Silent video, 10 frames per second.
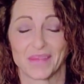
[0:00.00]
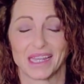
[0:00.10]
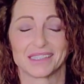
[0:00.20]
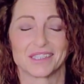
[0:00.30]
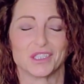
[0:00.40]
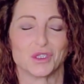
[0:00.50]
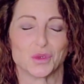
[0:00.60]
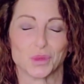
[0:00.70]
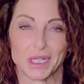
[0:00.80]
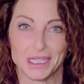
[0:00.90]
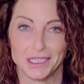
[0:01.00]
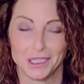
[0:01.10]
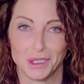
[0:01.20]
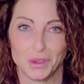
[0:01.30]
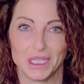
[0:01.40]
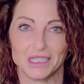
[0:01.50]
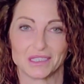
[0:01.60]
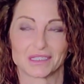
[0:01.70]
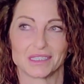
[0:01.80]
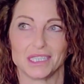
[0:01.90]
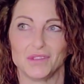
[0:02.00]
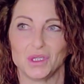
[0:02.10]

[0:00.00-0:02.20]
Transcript: That is going to drain you and just leave